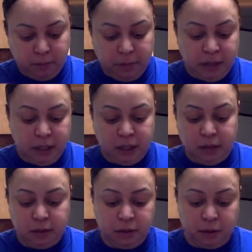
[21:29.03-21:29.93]
My
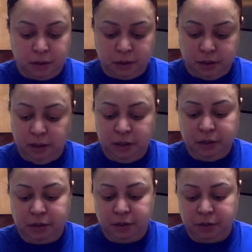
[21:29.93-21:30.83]
kids are
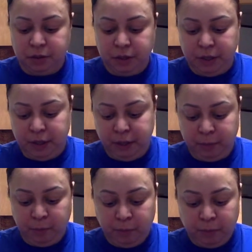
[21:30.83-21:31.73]
teenagers, they
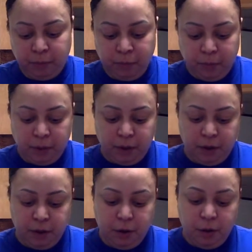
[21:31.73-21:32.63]

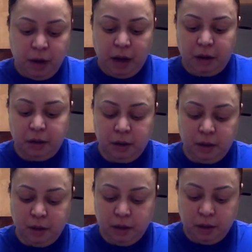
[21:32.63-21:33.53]
know how to,